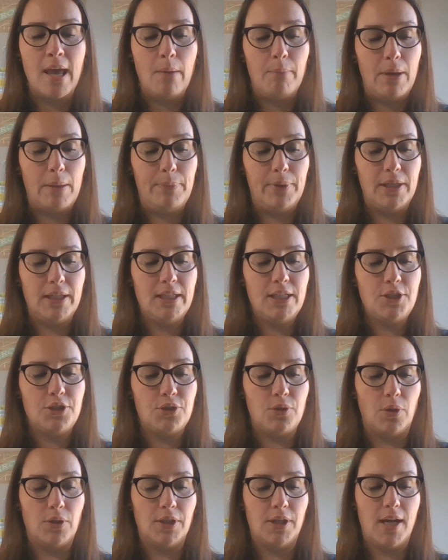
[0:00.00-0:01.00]
By putting his
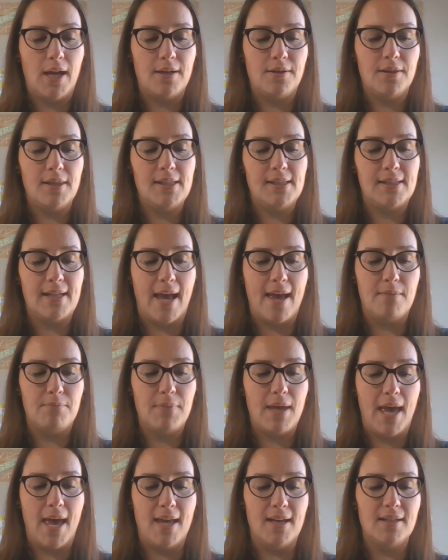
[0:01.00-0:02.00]
shoulder under the
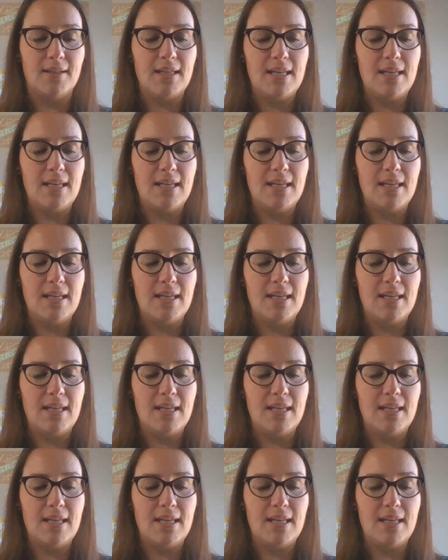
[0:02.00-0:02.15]
stem end,